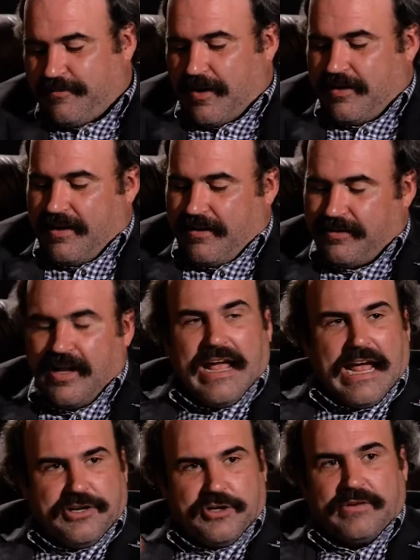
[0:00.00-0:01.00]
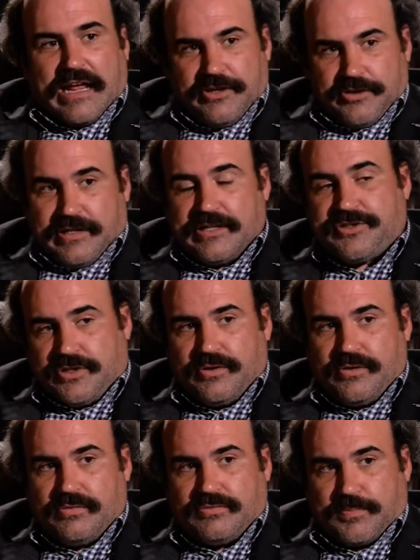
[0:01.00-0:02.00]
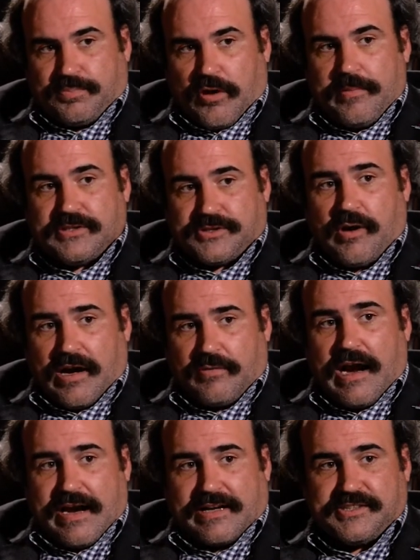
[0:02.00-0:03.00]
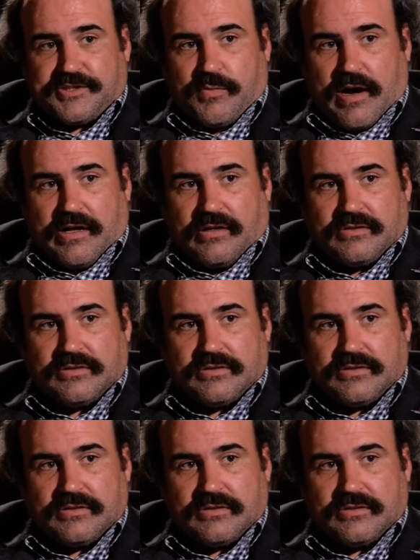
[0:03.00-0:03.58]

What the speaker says: Fair enough. And you did 2 deployments to Iraq as well.